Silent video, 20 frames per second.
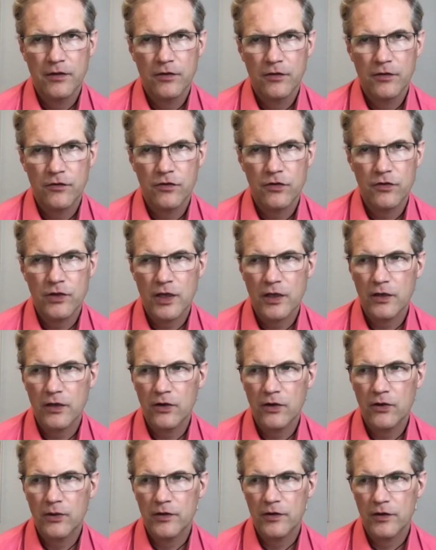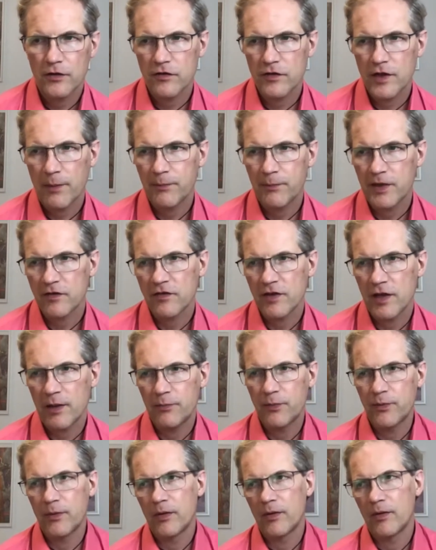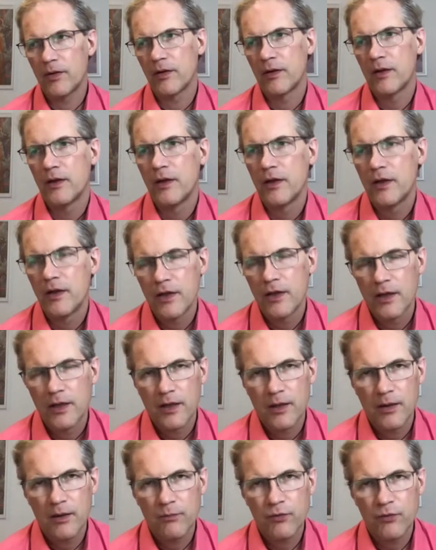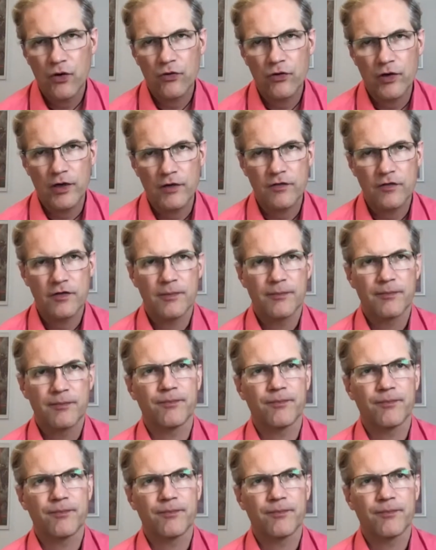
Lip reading: so you can go step-by-step progress